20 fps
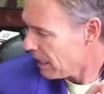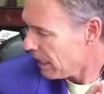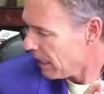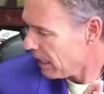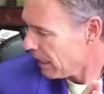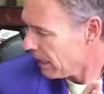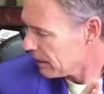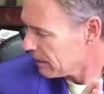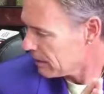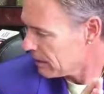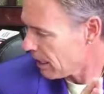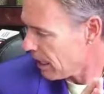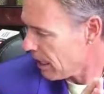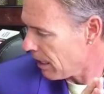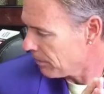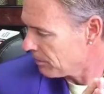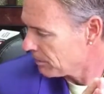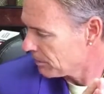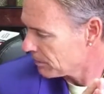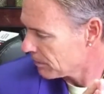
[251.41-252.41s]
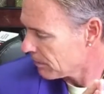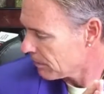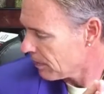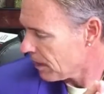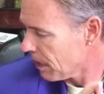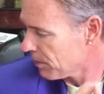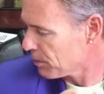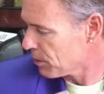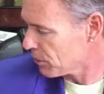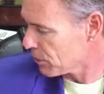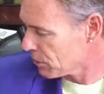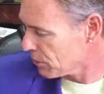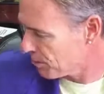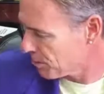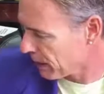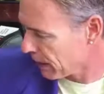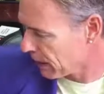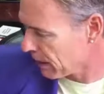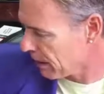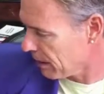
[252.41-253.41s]
And I'm
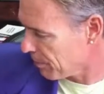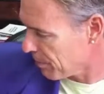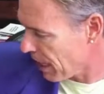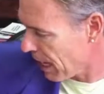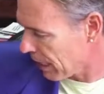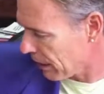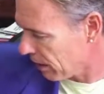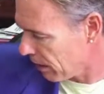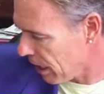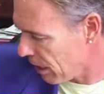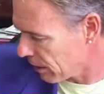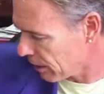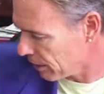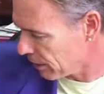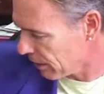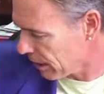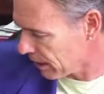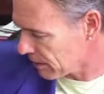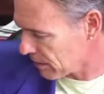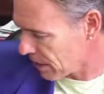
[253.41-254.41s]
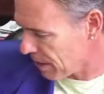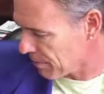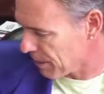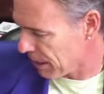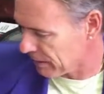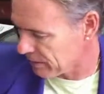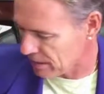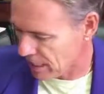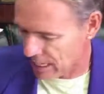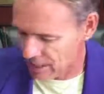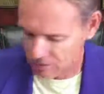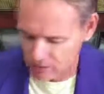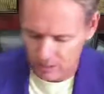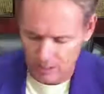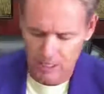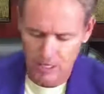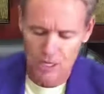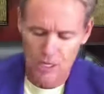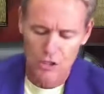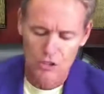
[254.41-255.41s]
just picking a bottle out here that's on my desk.